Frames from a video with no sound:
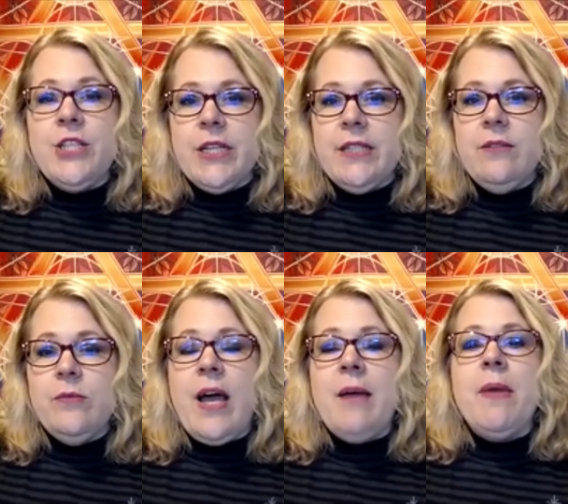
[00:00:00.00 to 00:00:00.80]
it,
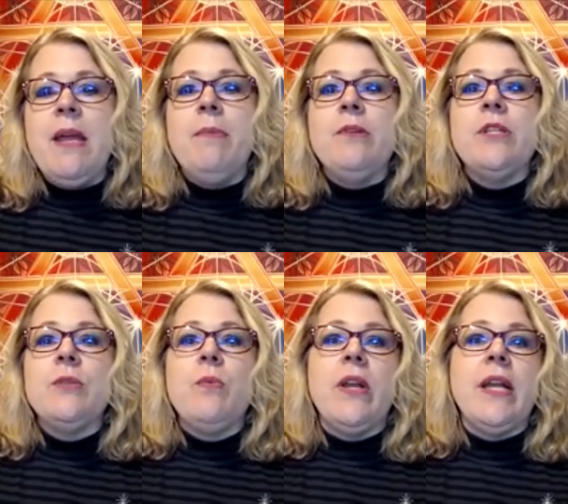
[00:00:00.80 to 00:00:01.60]
white people
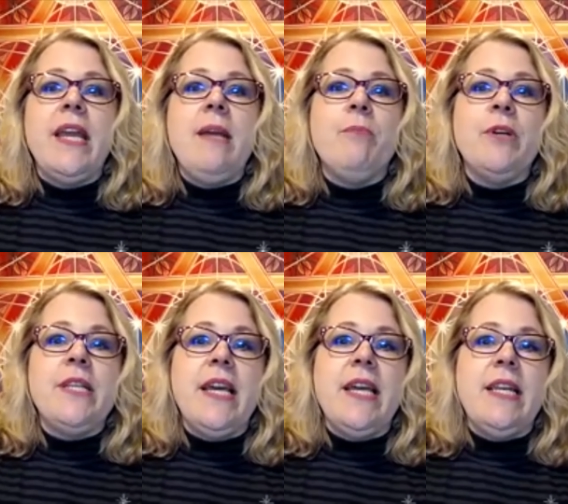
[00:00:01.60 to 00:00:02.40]
just want to keep
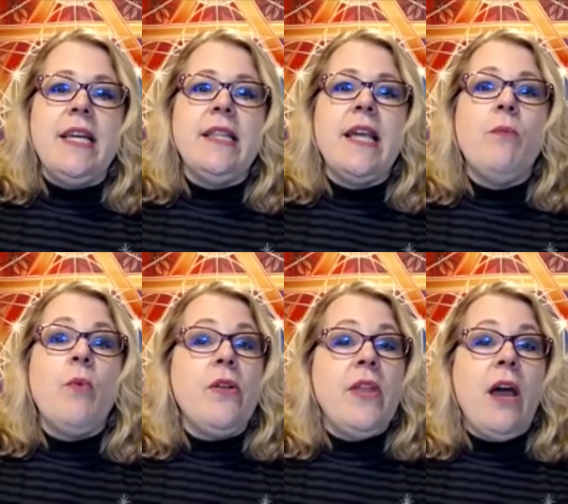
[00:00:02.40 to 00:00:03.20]
pretending that
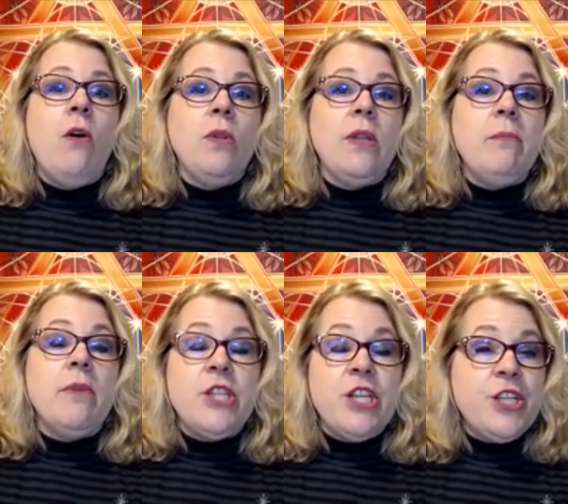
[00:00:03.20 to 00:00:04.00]
we're the only
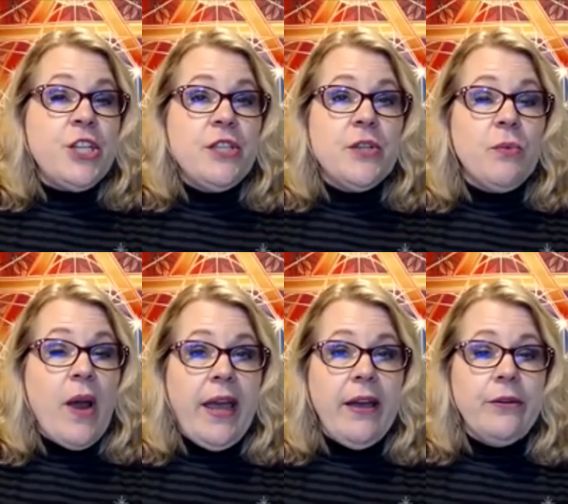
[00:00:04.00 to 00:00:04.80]
magicians
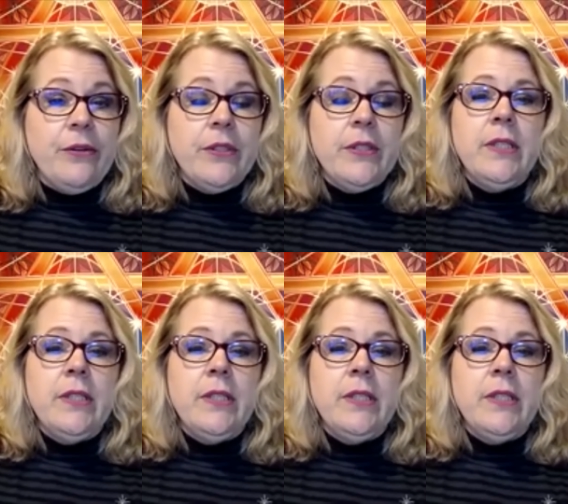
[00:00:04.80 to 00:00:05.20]
around.